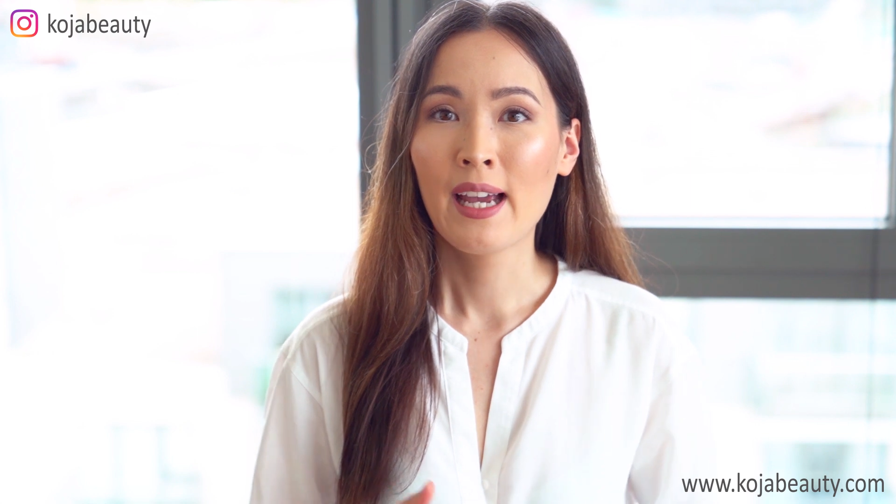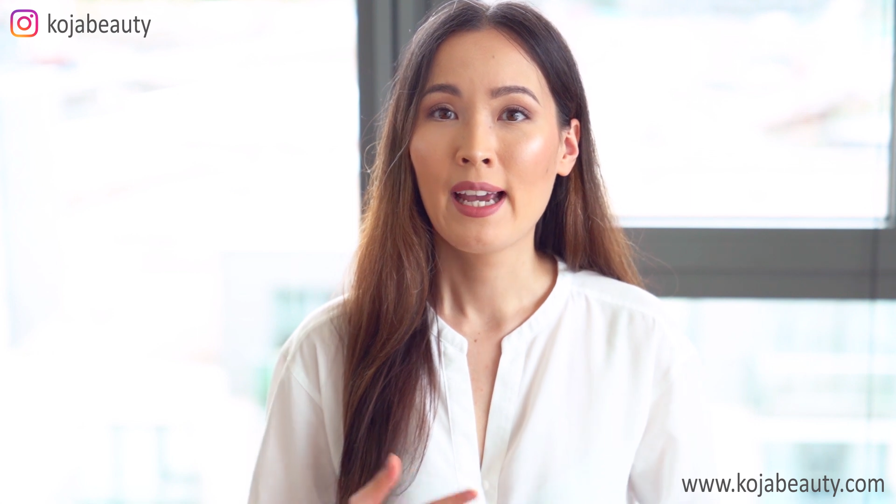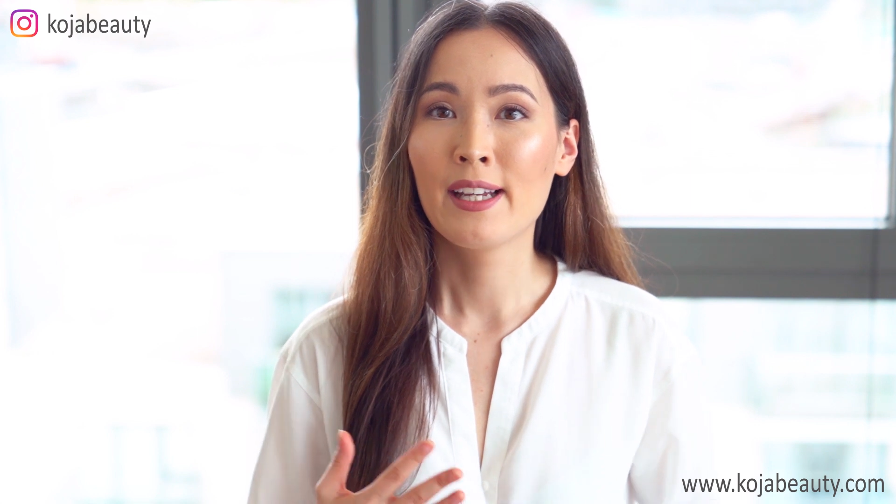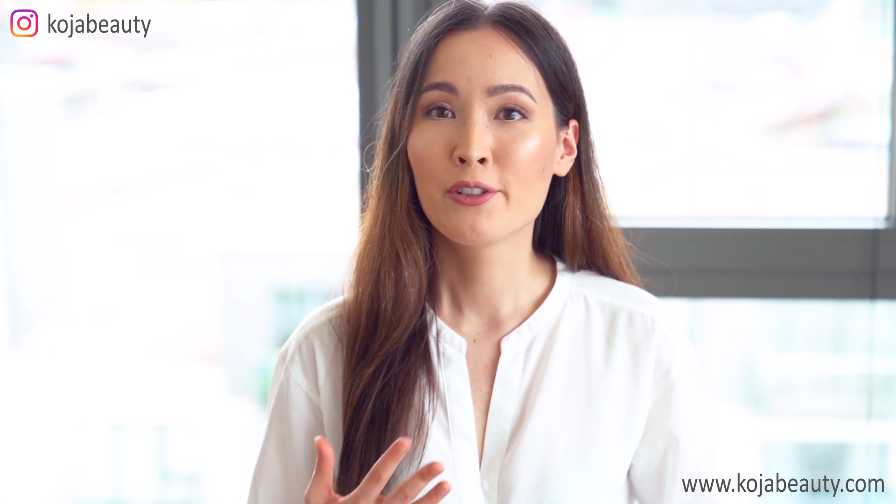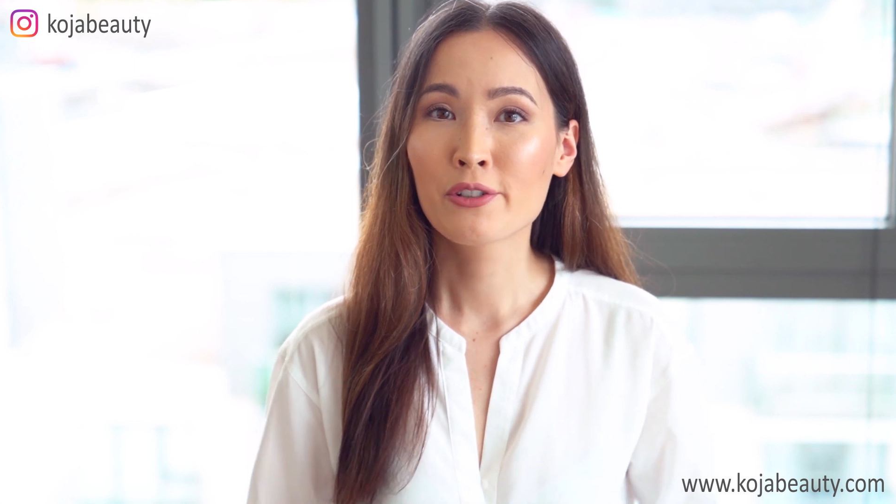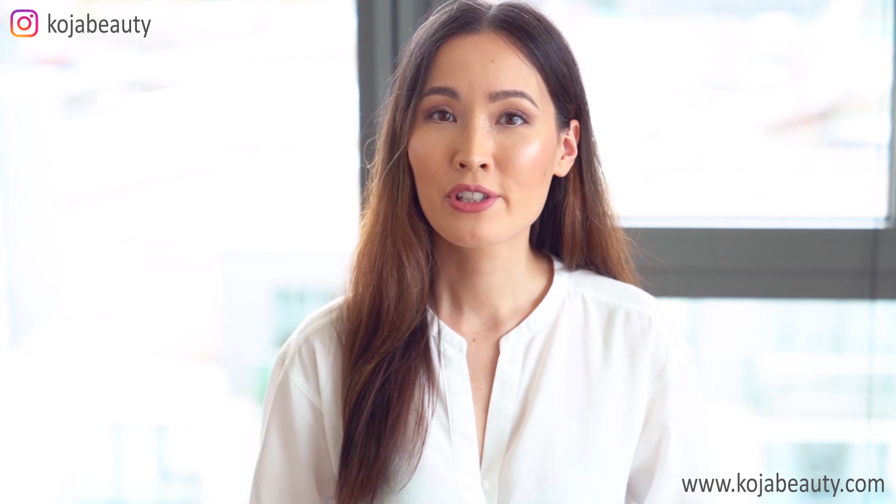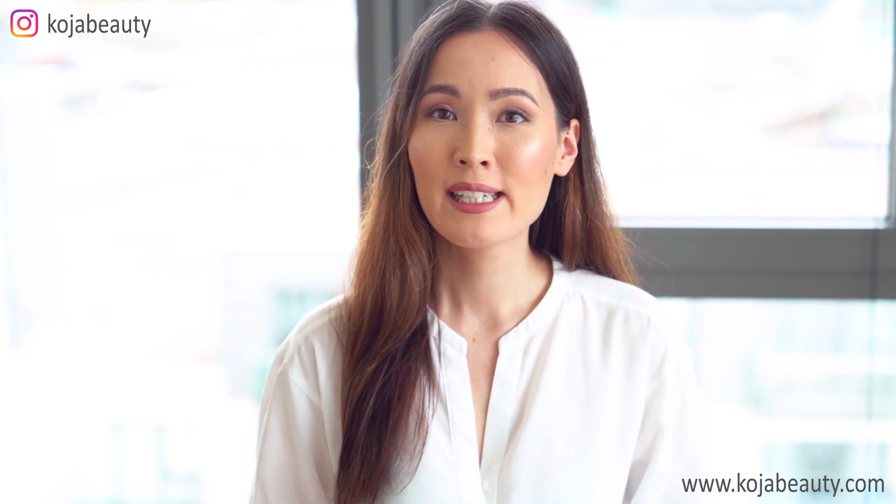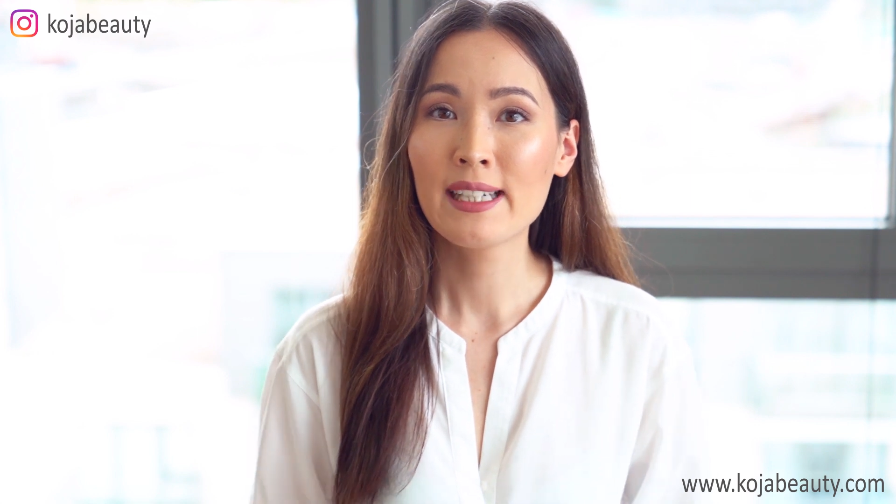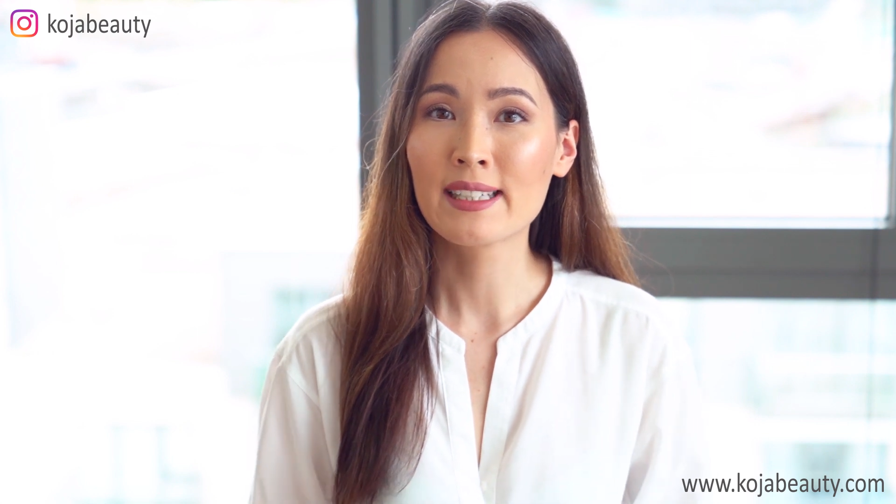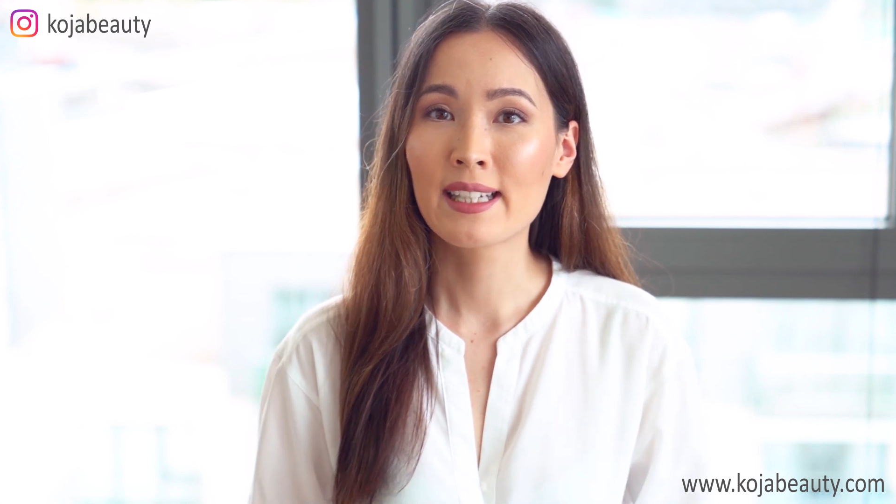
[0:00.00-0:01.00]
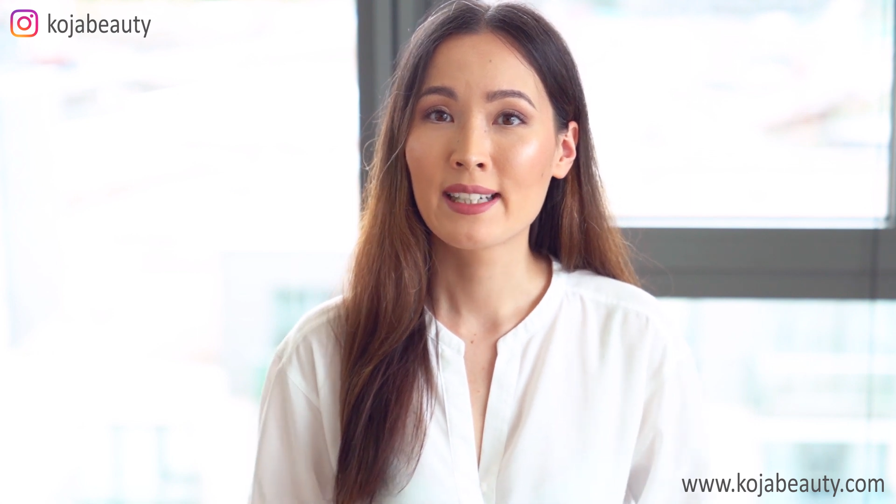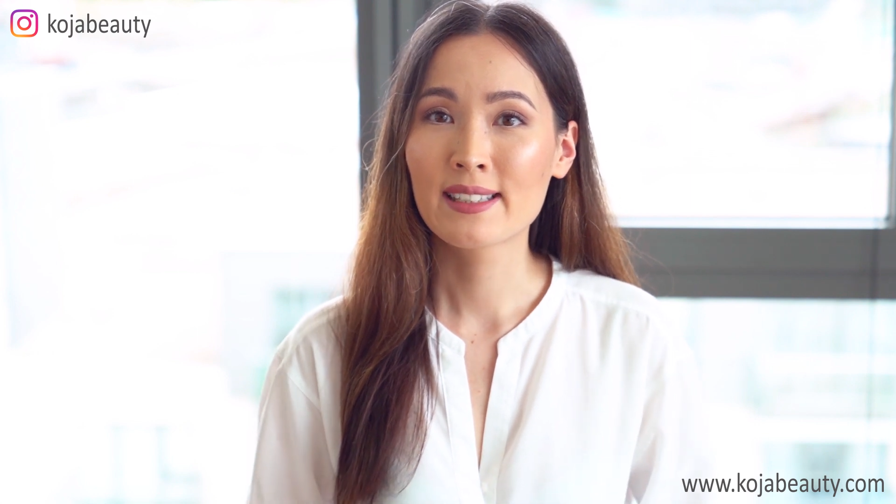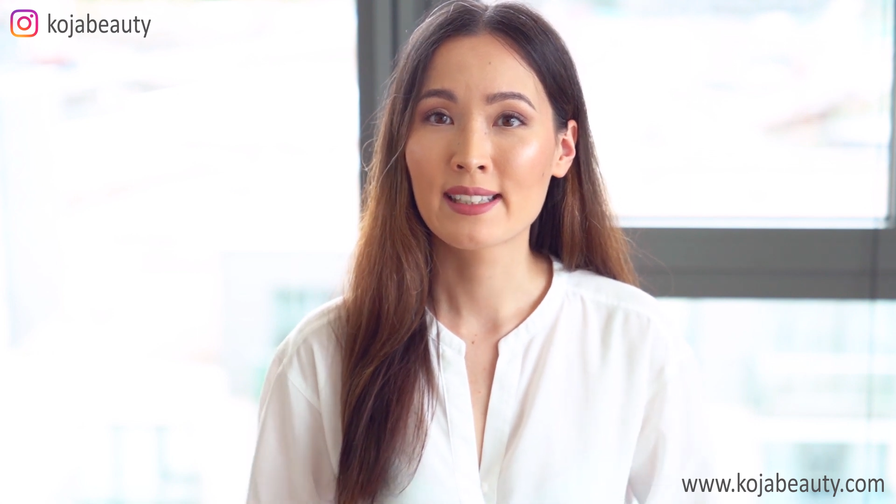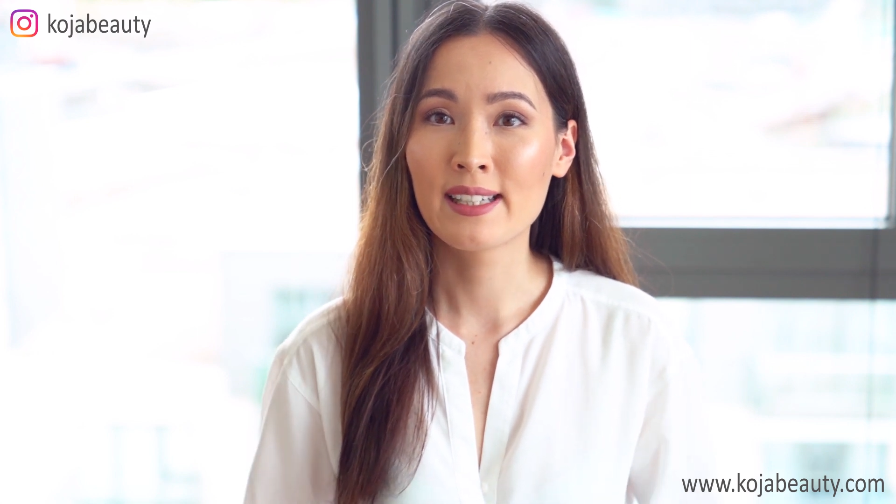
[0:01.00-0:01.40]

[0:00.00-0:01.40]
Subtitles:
and usually it kicks